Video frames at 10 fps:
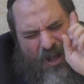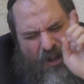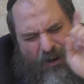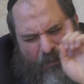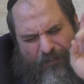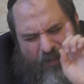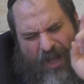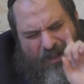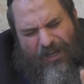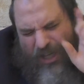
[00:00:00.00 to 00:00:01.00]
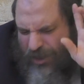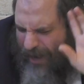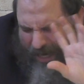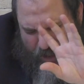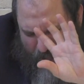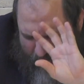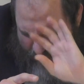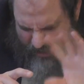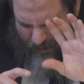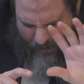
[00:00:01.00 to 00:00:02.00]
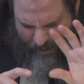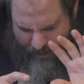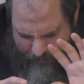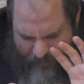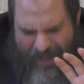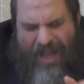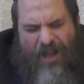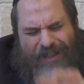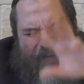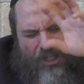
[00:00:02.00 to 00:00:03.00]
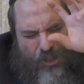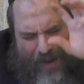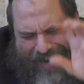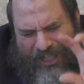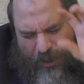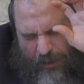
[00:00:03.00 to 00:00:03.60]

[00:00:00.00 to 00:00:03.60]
No, the contraction is already. The contraction